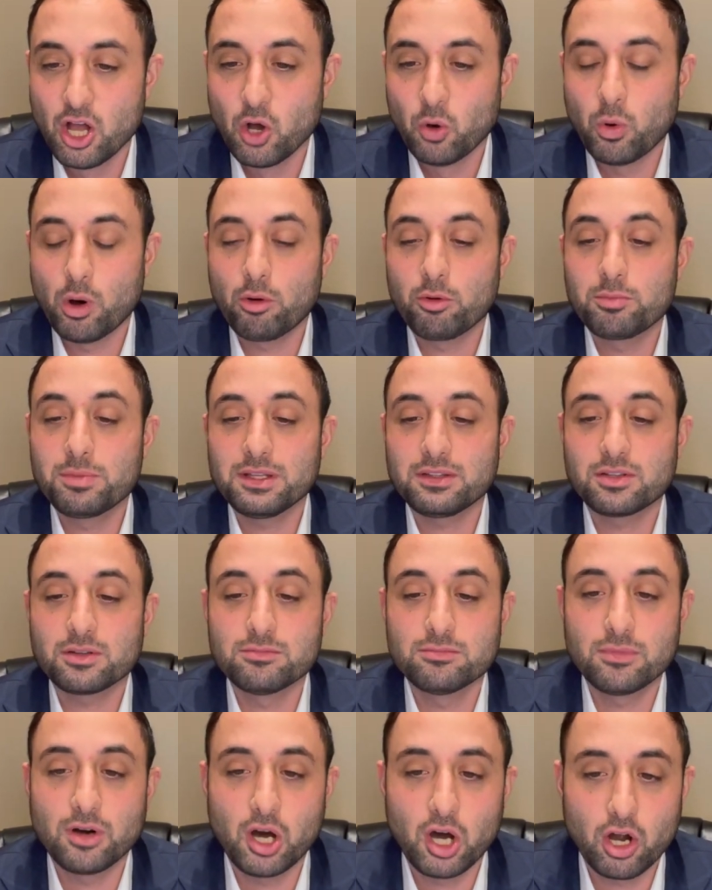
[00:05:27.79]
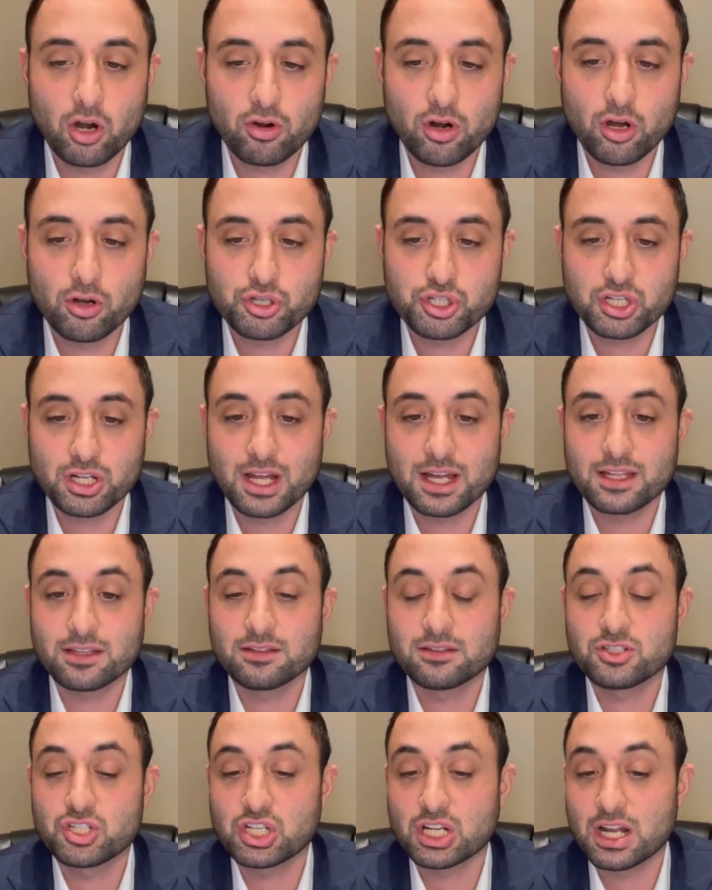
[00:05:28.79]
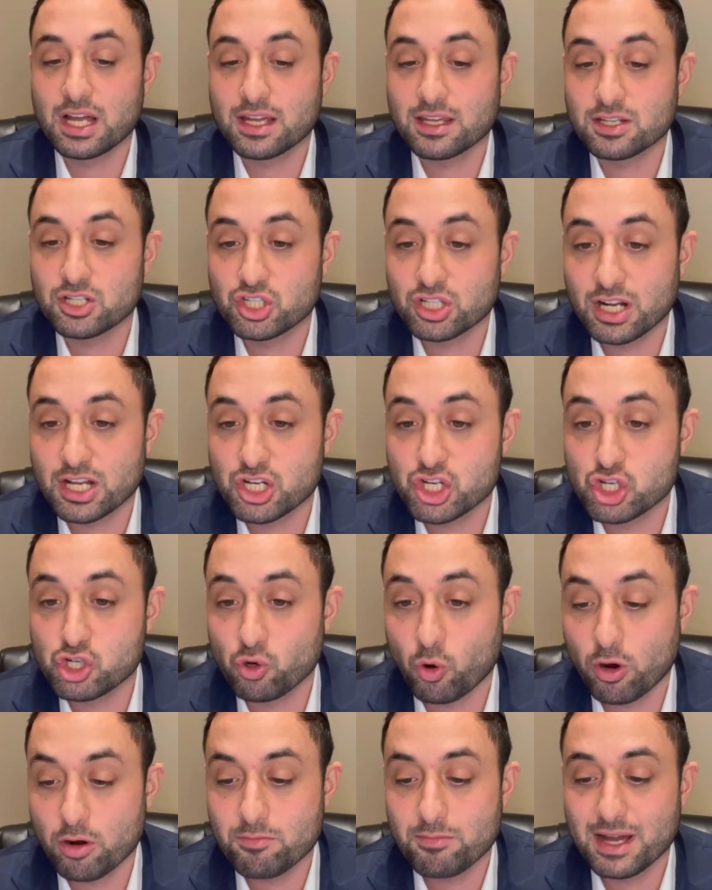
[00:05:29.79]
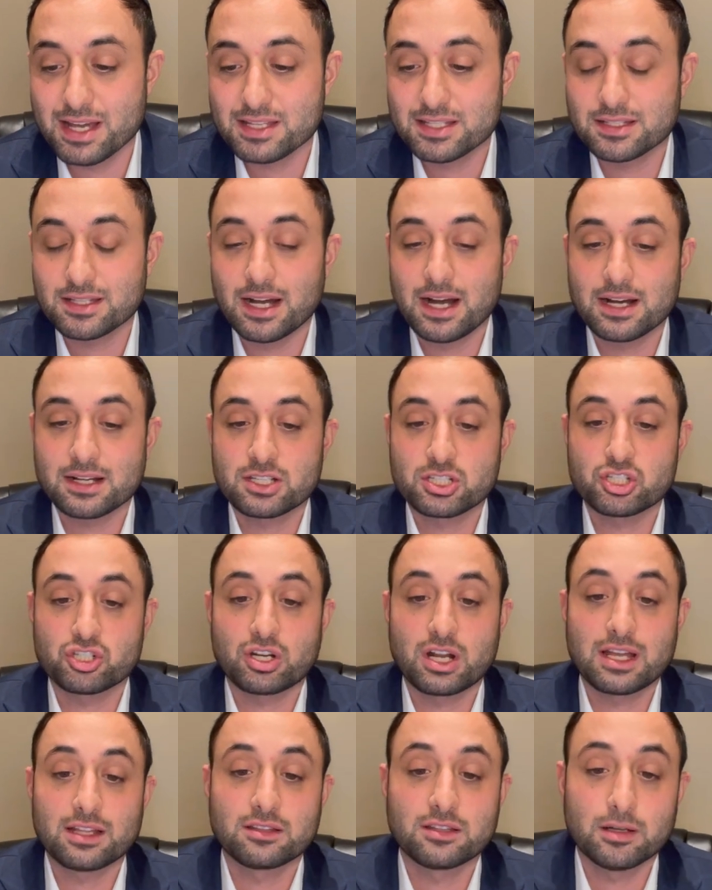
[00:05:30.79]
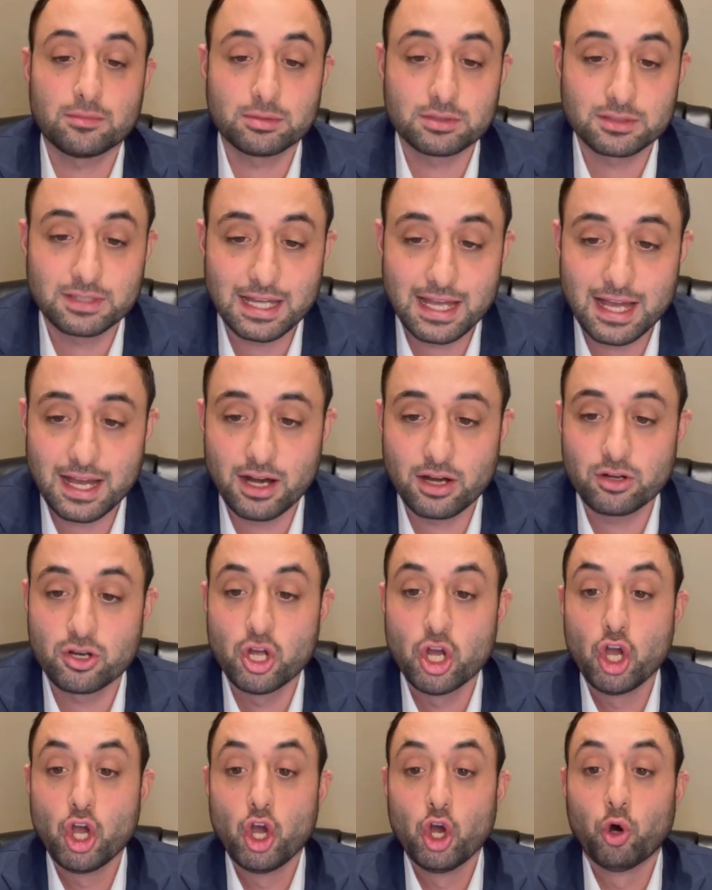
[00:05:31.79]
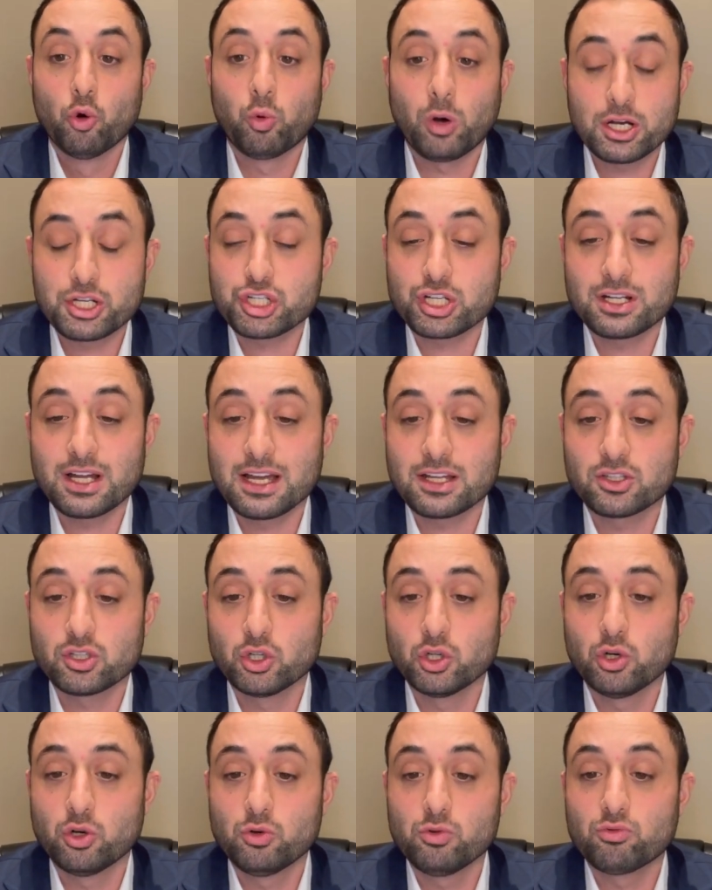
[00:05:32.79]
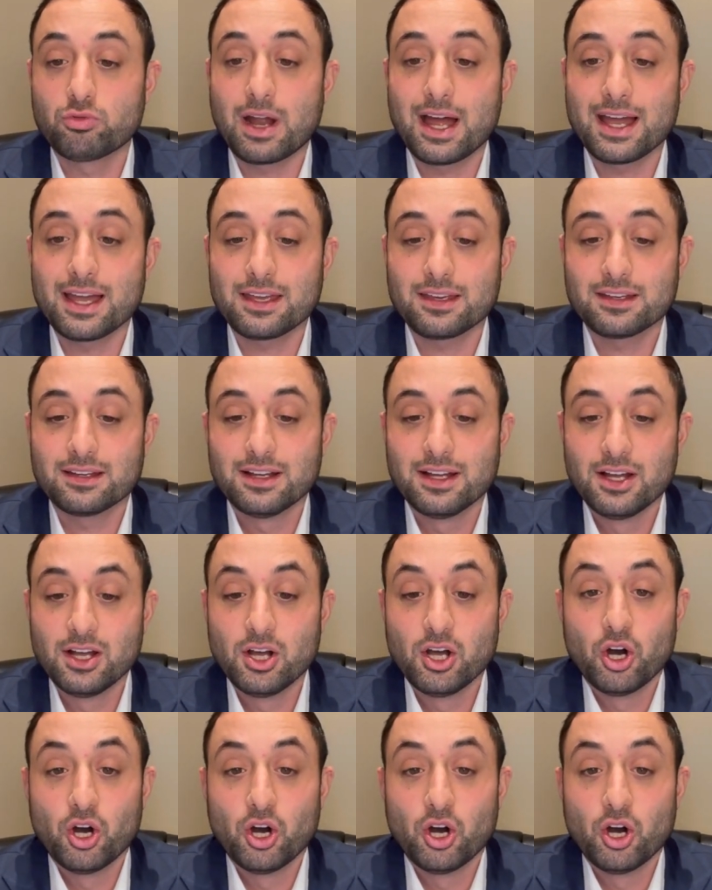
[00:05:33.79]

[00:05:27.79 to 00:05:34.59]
What will be tomorrow? Should I should I should I short my stocks? Should I double down? What should I do? Right?